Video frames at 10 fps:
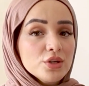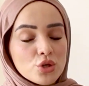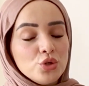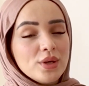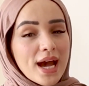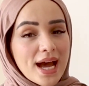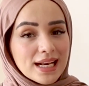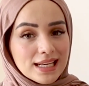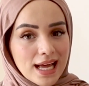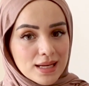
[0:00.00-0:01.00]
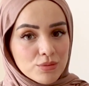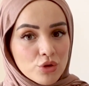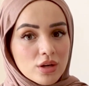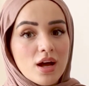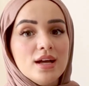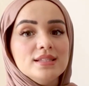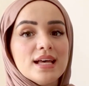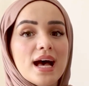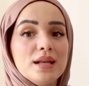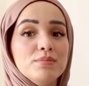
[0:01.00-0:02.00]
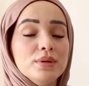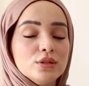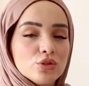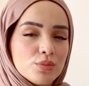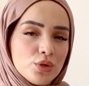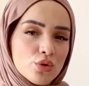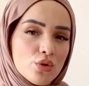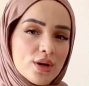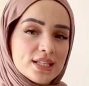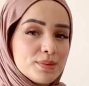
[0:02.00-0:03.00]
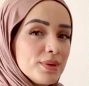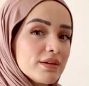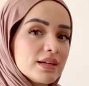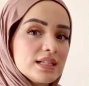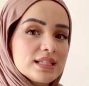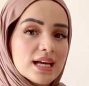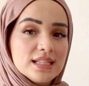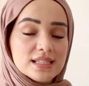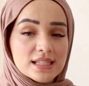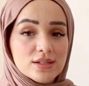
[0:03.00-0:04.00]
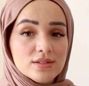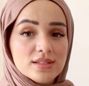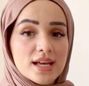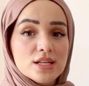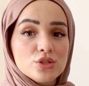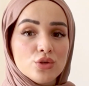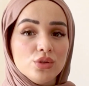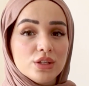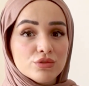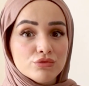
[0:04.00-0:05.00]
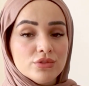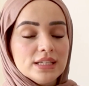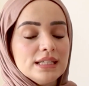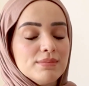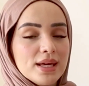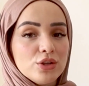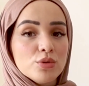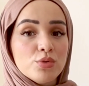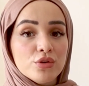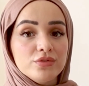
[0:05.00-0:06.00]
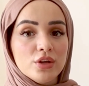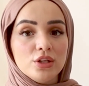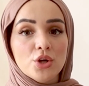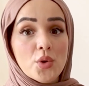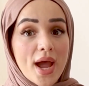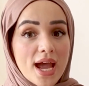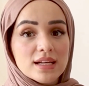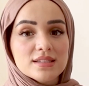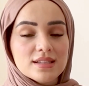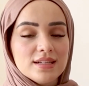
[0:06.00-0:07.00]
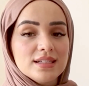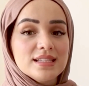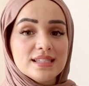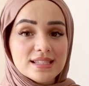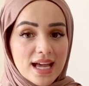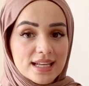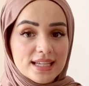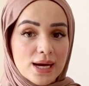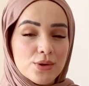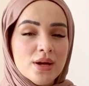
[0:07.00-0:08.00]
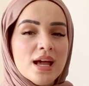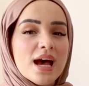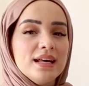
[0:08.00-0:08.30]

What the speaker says: so you can land more clients and build up your experience and skill set so you can really make your portfolio excellent and stand out.